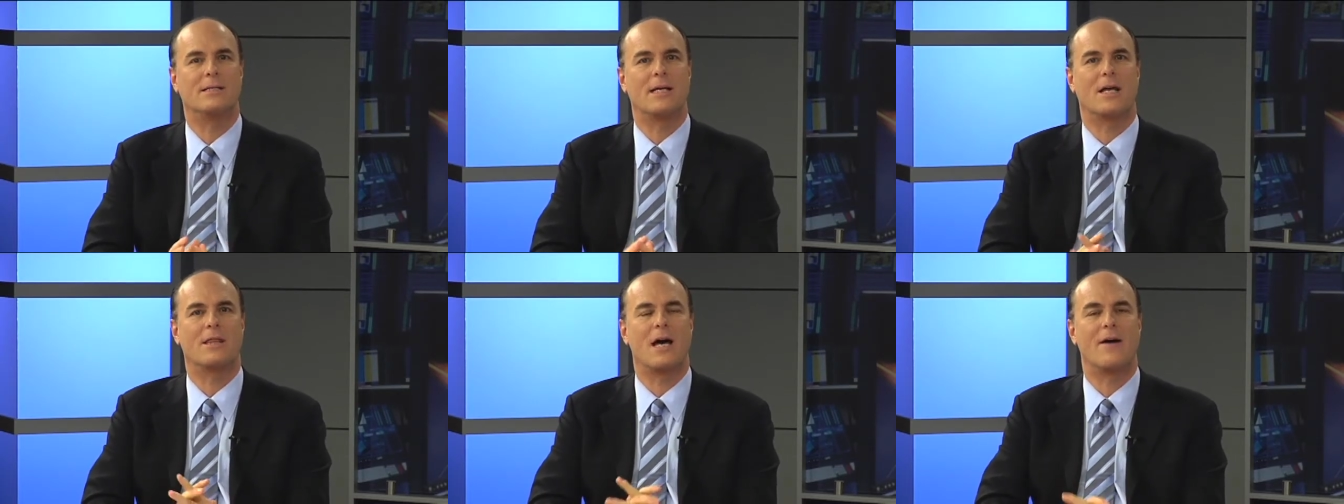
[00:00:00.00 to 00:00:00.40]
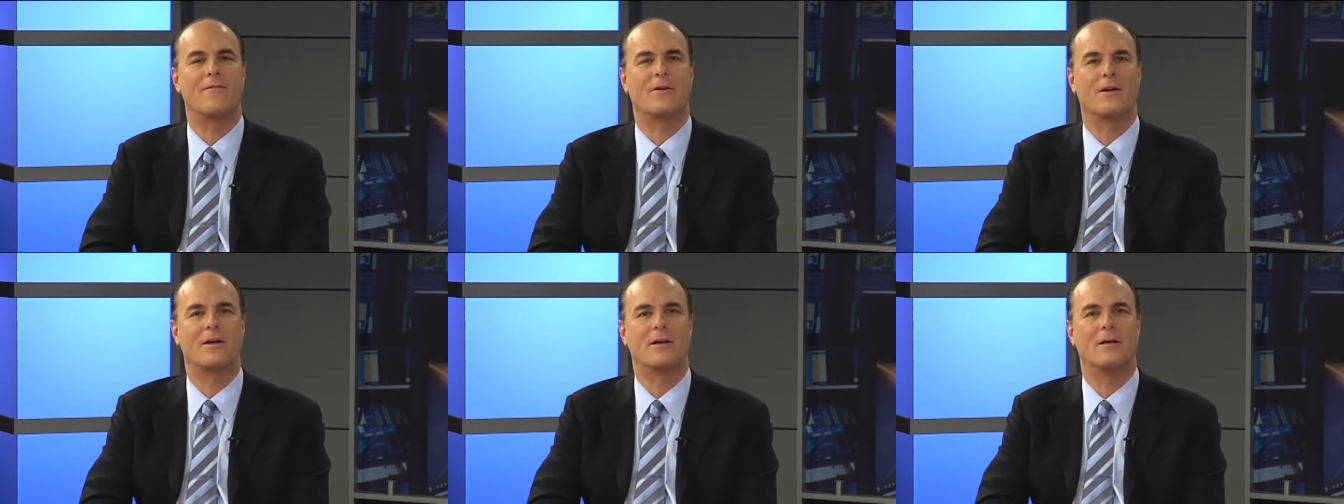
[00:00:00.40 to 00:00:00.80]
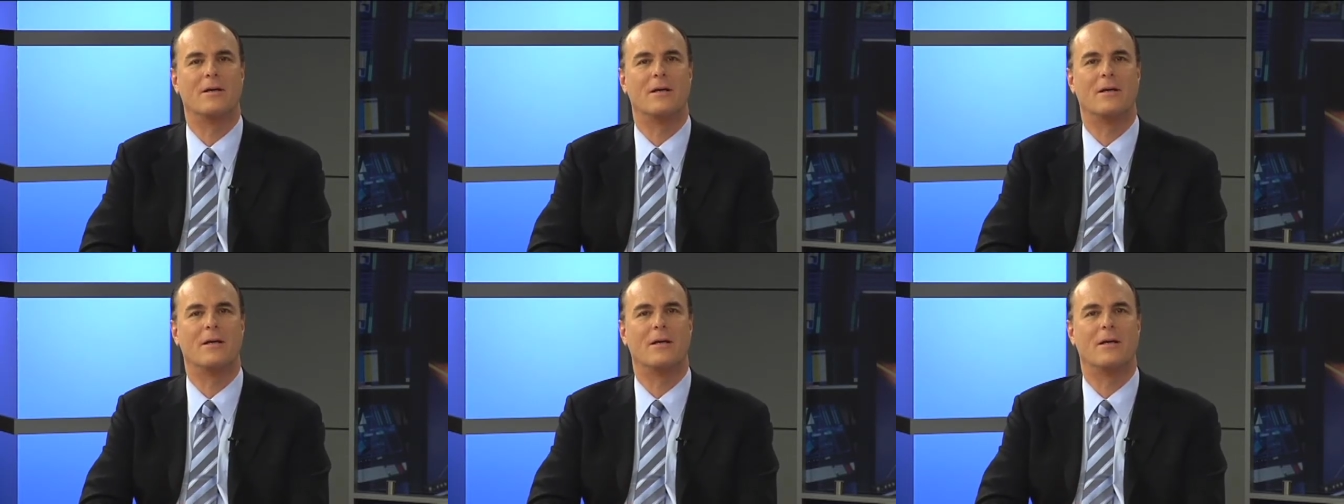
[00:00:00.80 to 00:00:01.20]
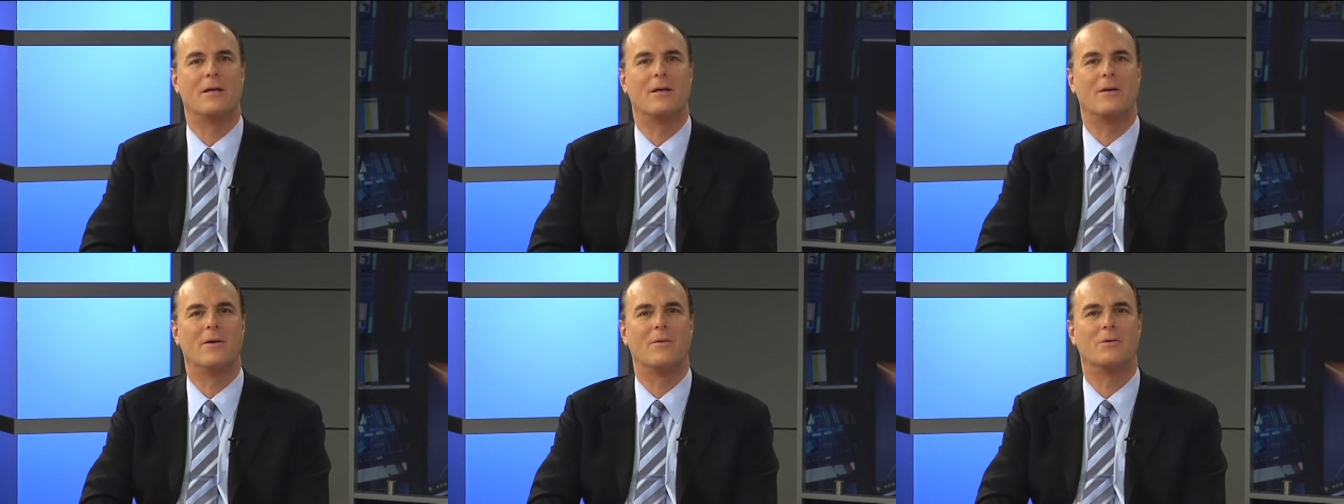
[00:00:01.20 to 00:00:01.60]
in South Africa
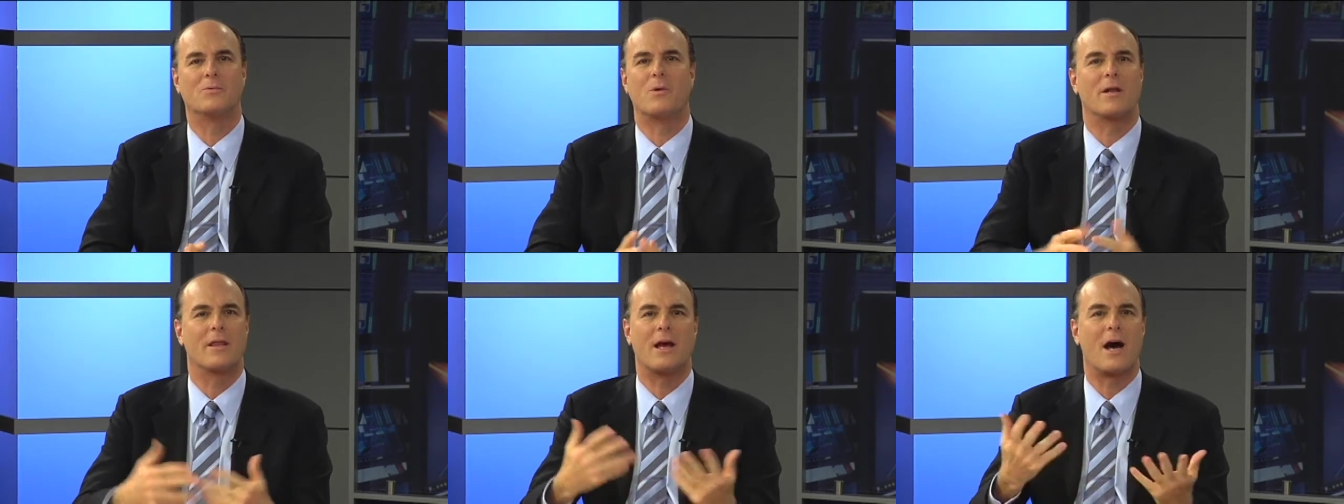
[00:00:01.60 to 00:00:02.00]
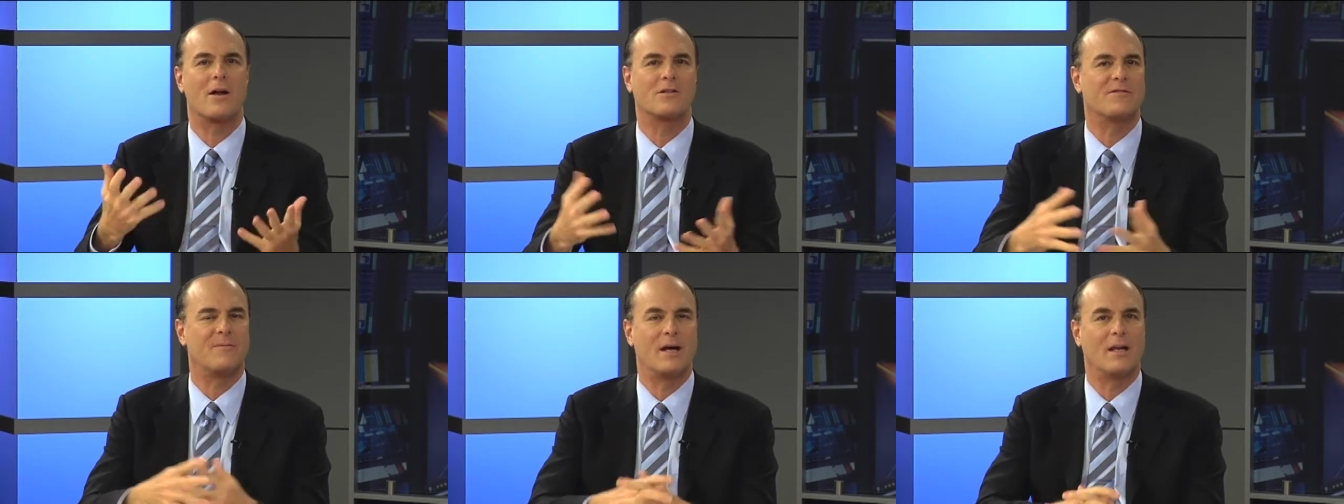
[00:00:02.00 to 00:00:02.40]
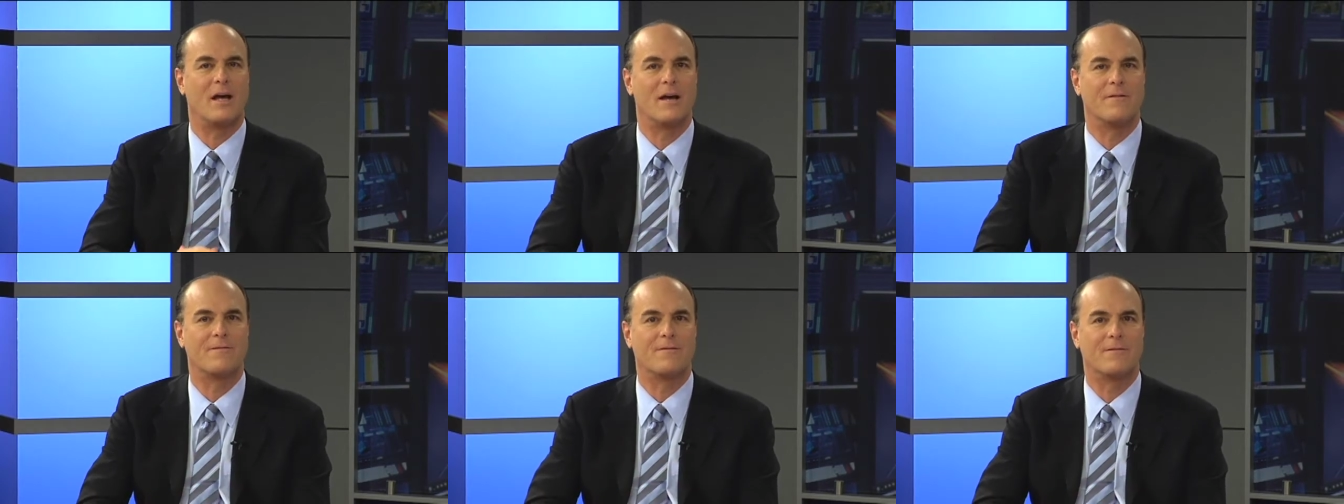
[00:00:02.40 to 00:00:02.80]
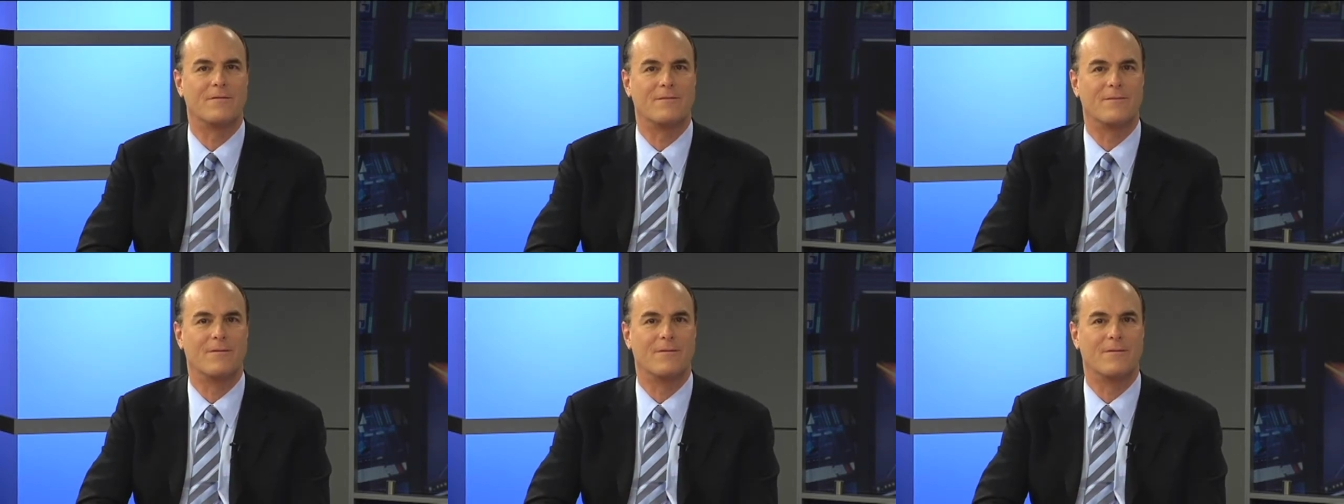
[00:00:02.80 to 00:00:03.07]
was one of the honors of my life.